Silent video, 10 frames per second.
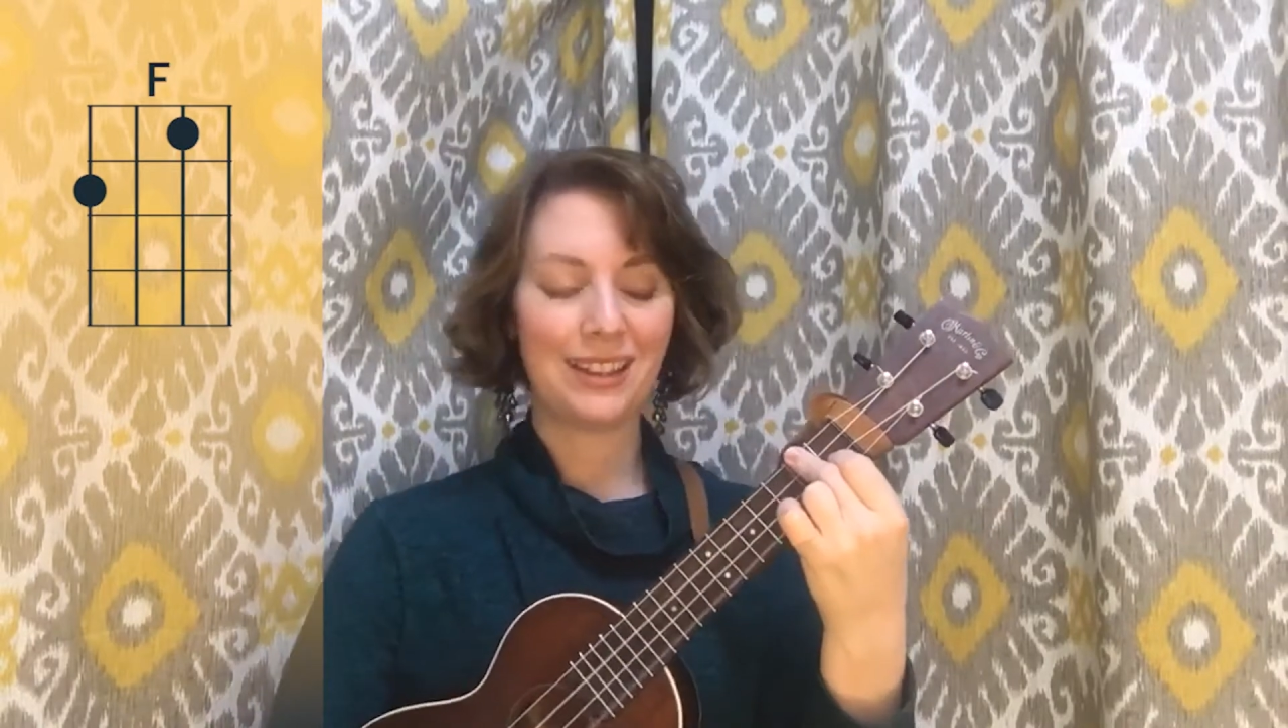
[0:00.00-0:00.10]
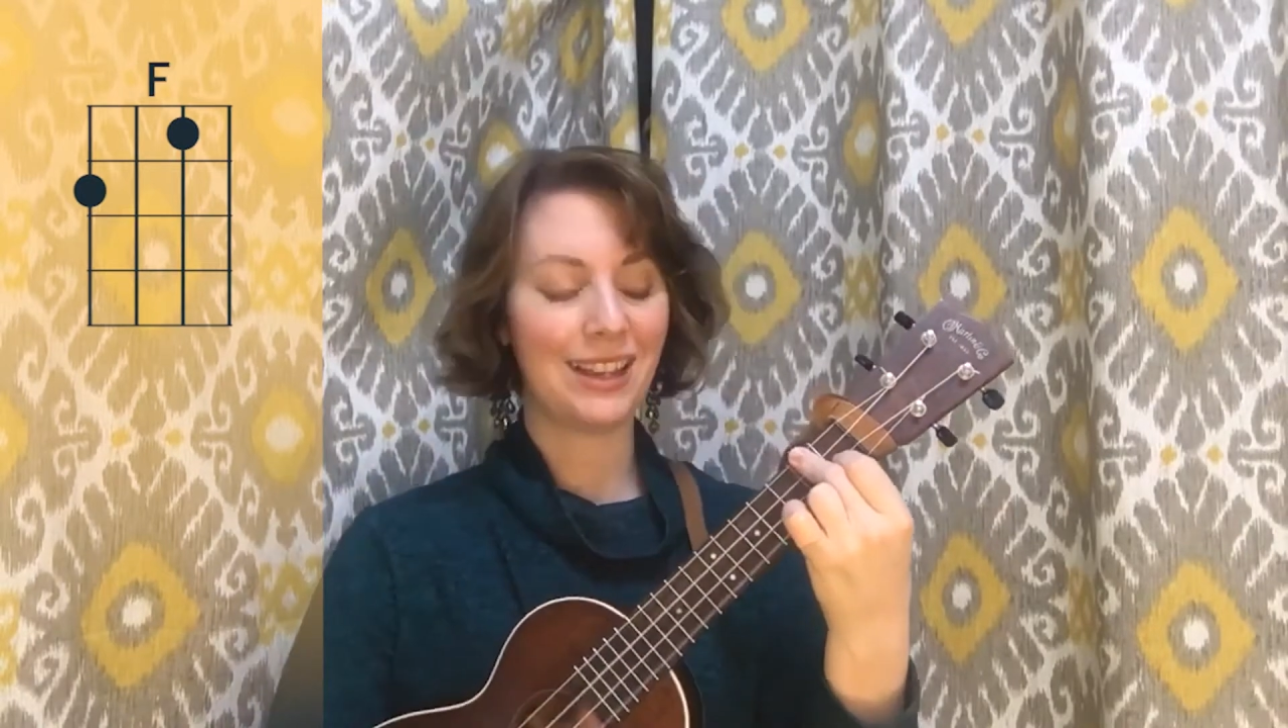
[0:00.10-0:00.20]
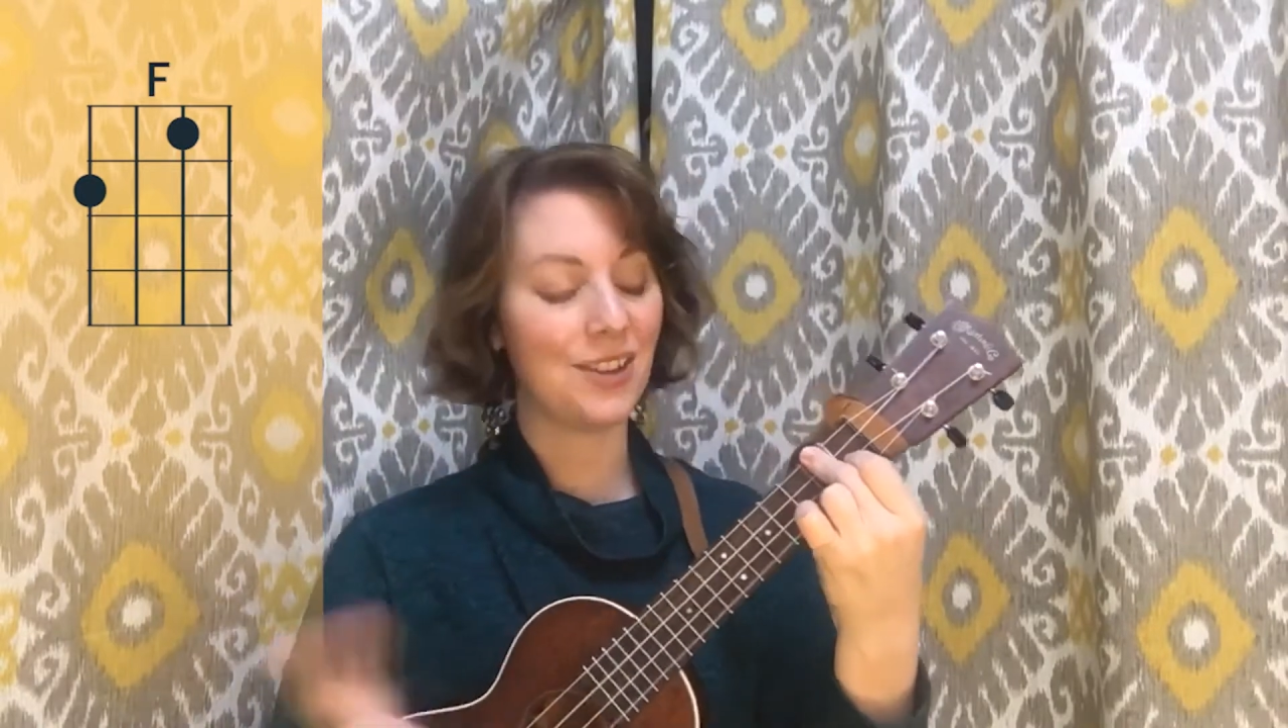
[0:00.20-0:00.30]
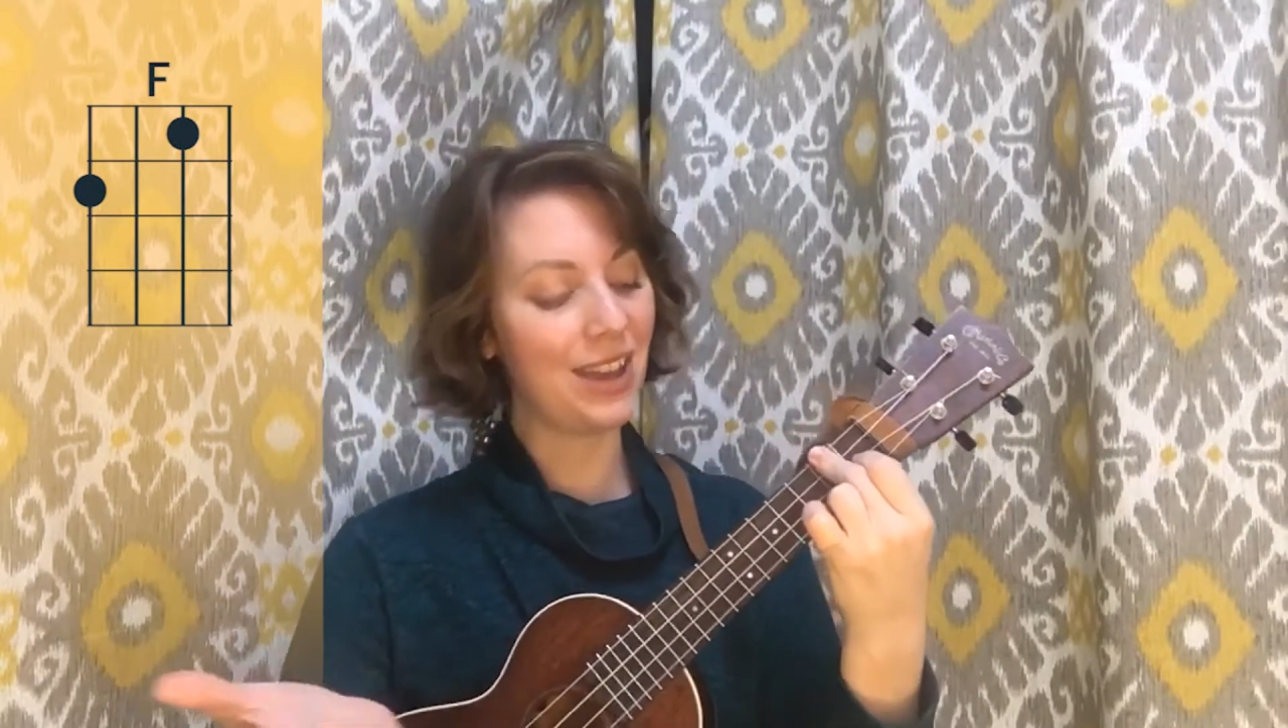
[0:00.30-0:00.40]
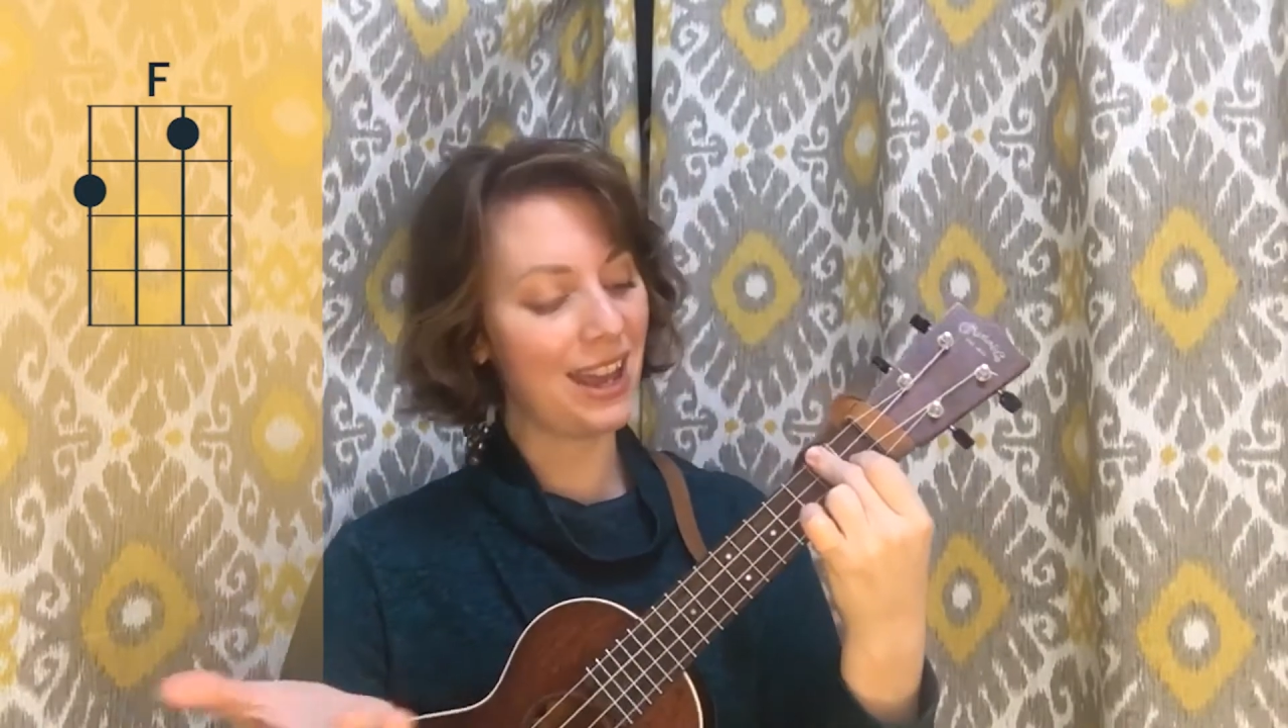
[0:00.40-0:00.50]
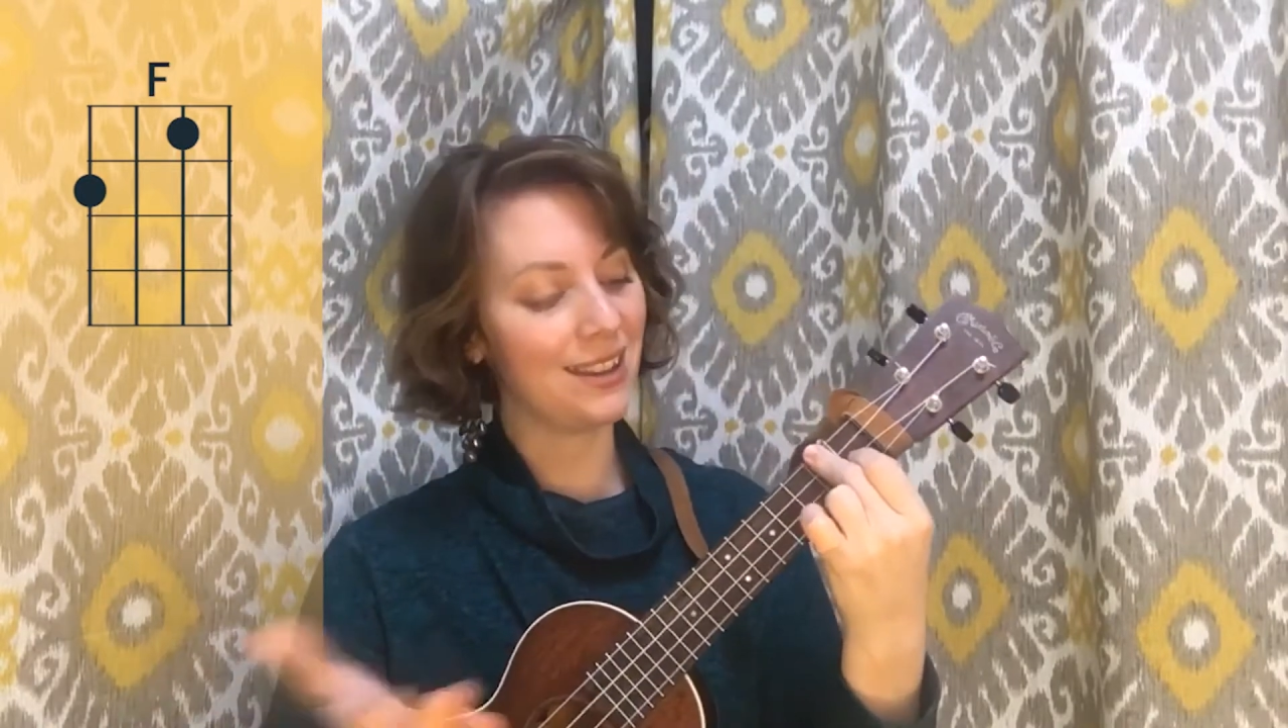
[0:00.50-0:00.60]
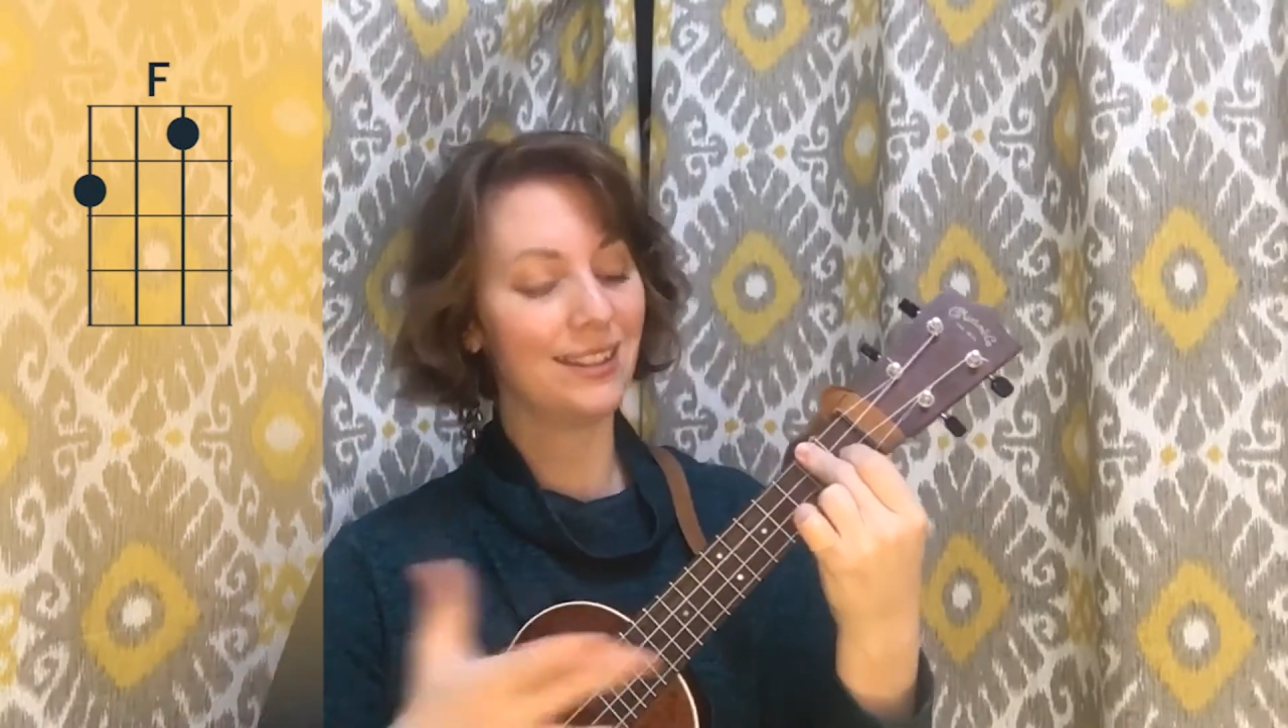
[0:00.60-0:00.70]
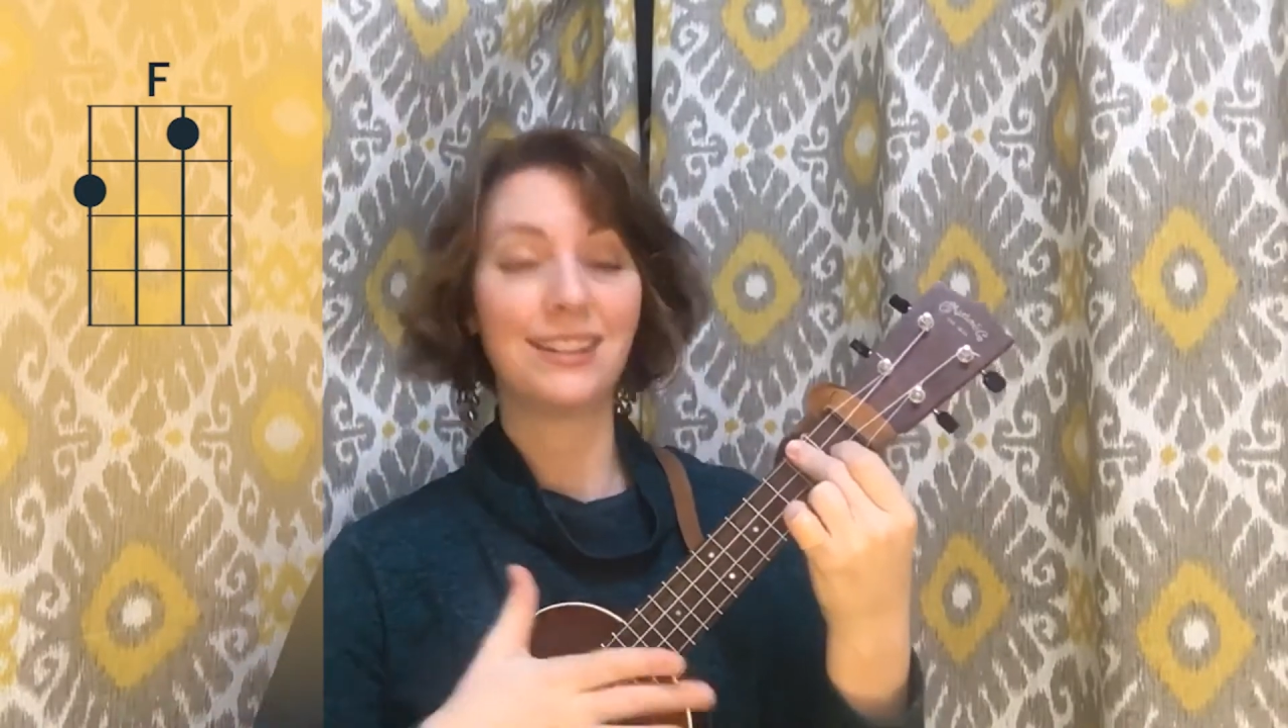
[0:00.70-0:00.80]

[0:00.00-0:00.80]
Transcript: Okay,